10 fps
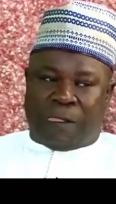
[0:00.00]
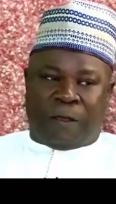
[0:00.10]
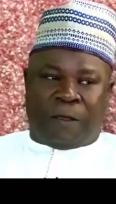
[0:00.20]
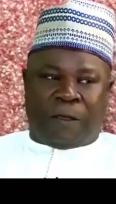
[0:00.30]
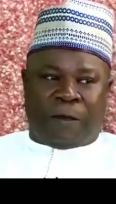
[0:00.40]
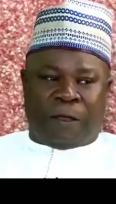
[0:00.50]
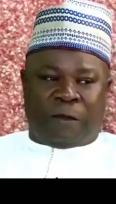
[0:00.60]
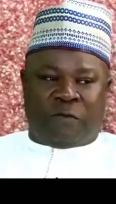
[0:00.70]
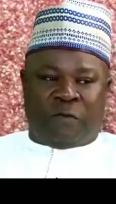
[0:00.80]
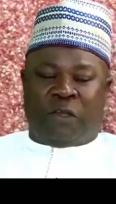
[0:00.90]
uh,
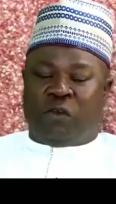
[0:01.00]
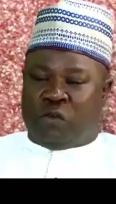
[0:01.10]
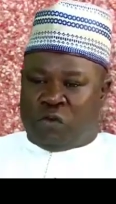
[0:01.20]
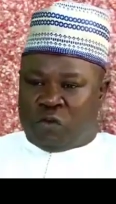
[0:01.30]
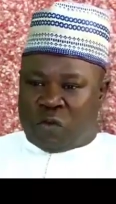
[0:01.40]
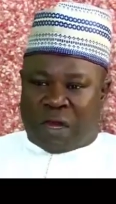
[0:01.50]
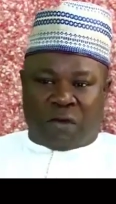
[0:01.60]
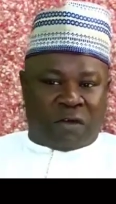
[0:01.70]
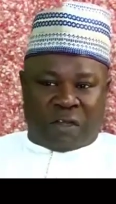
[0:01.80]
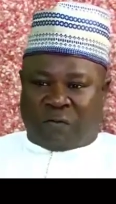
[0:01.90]
that we do
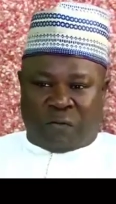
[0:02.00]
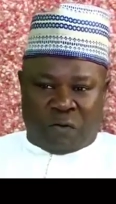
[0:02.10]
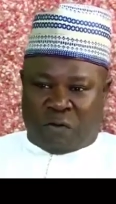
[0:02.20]
and others